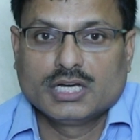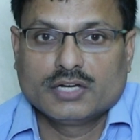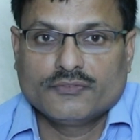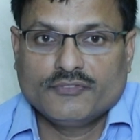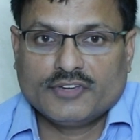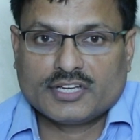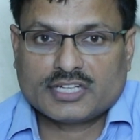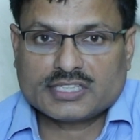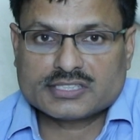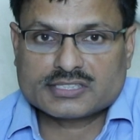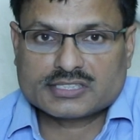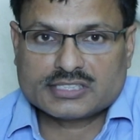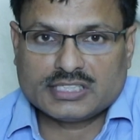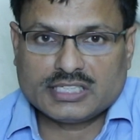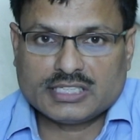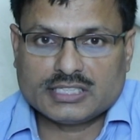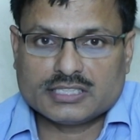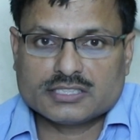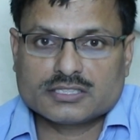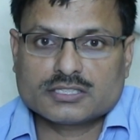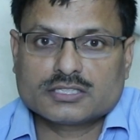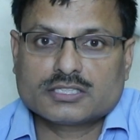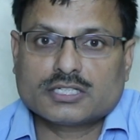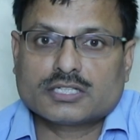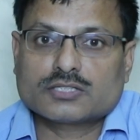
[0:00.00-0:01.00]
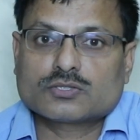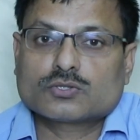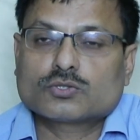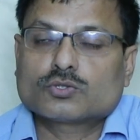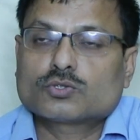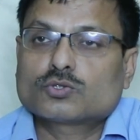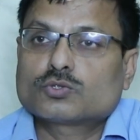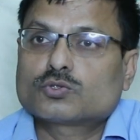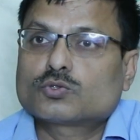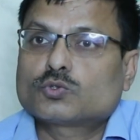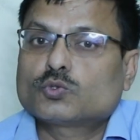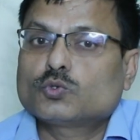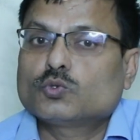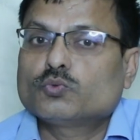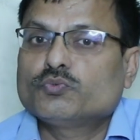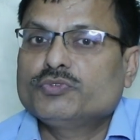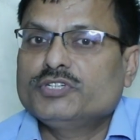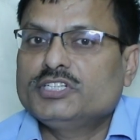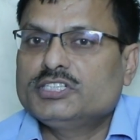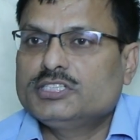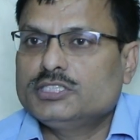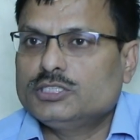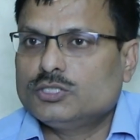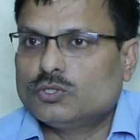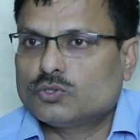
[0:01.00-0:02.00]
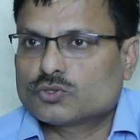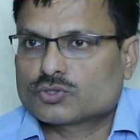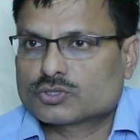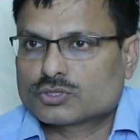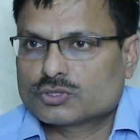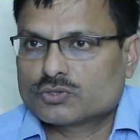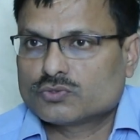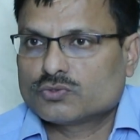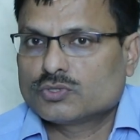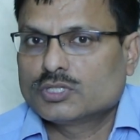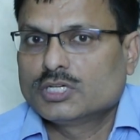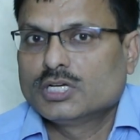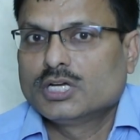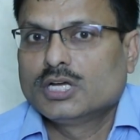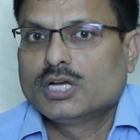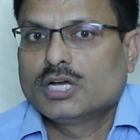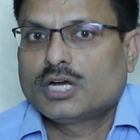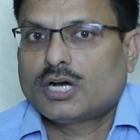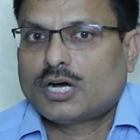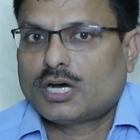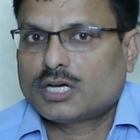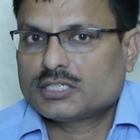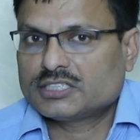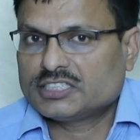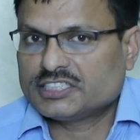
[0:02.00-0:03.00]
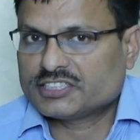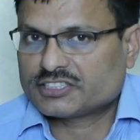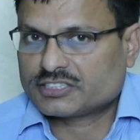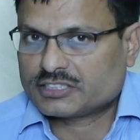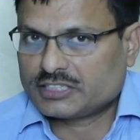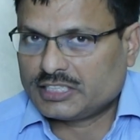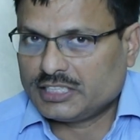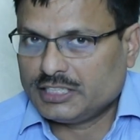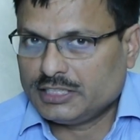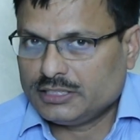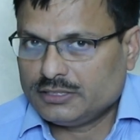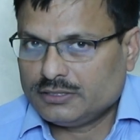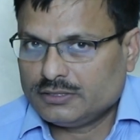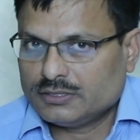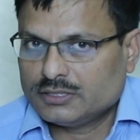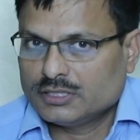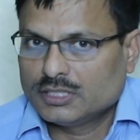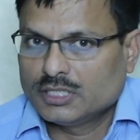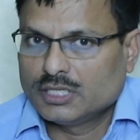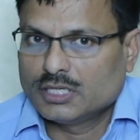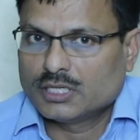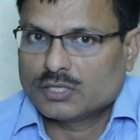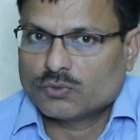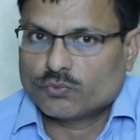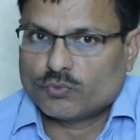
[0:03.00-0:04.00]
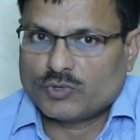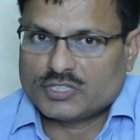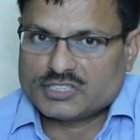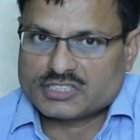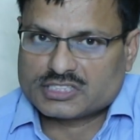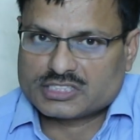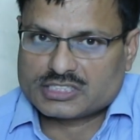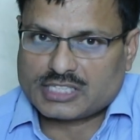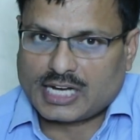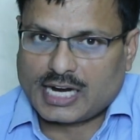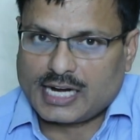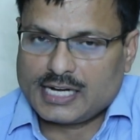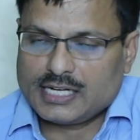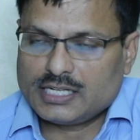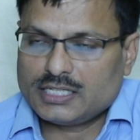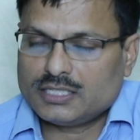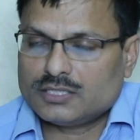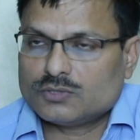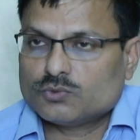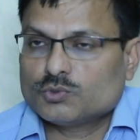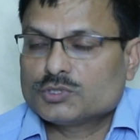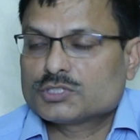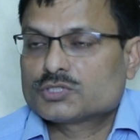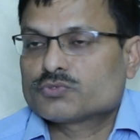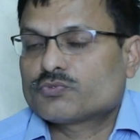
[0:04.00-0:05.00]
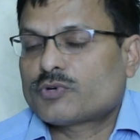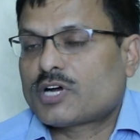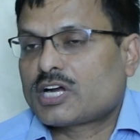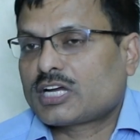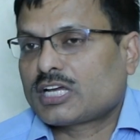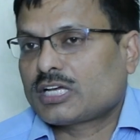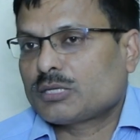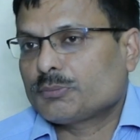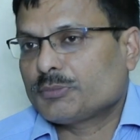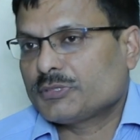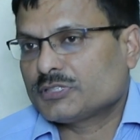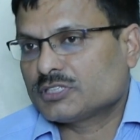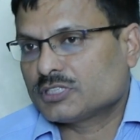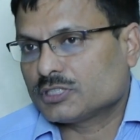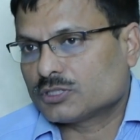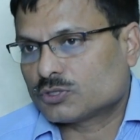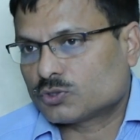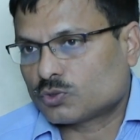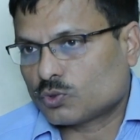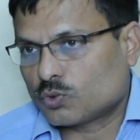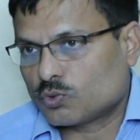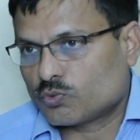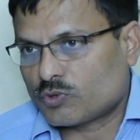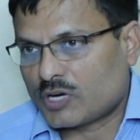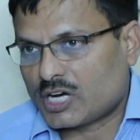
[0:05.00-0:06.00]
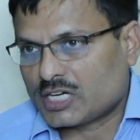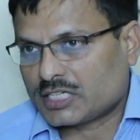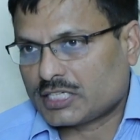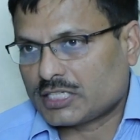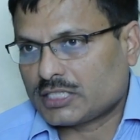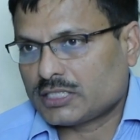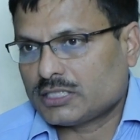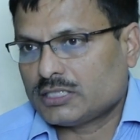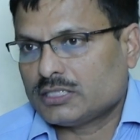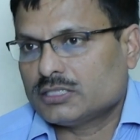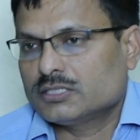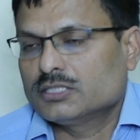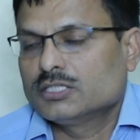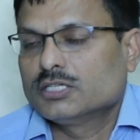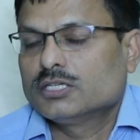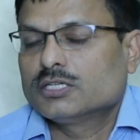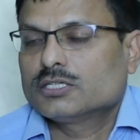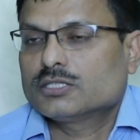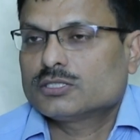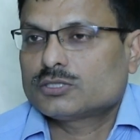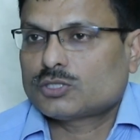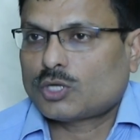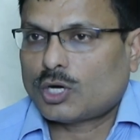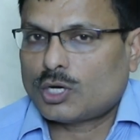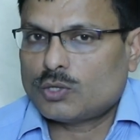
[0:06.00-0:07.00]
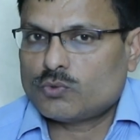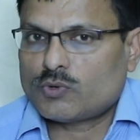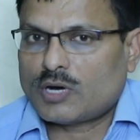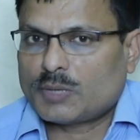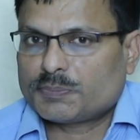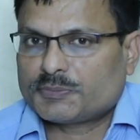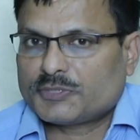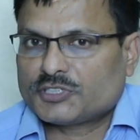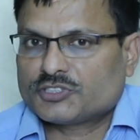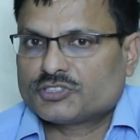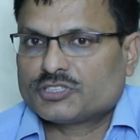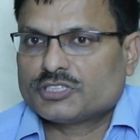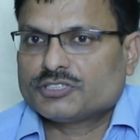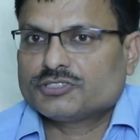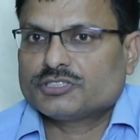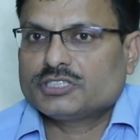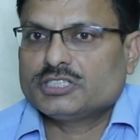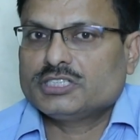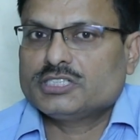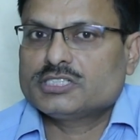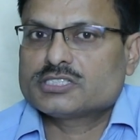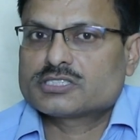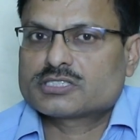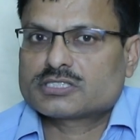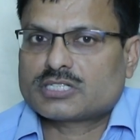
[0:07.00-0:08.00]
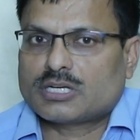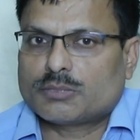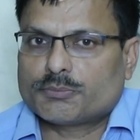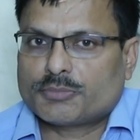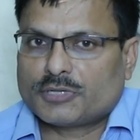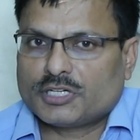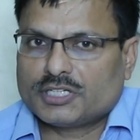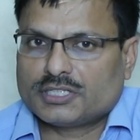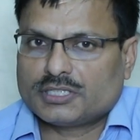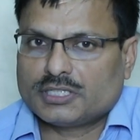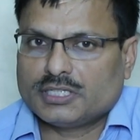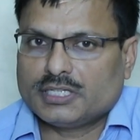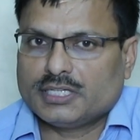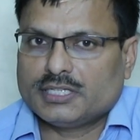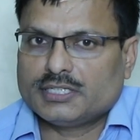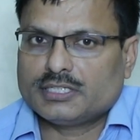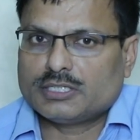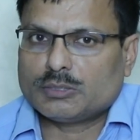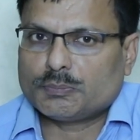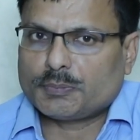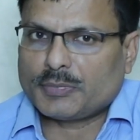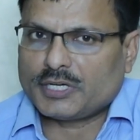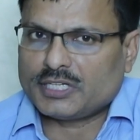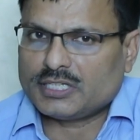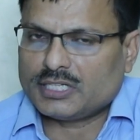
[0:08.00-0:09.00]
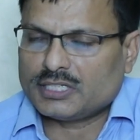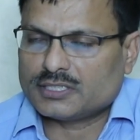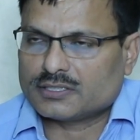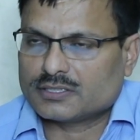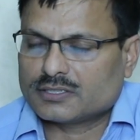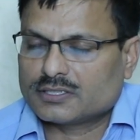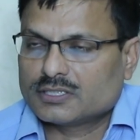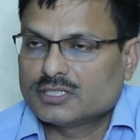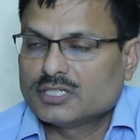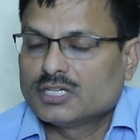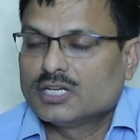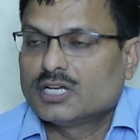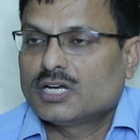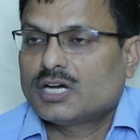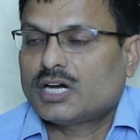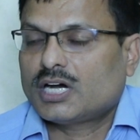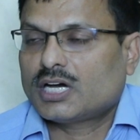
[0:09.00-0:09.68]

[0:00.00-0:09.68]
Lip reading: We can see in the two videos on the screen, one child who is walking with the toe walking, now after surgery he is completely independent.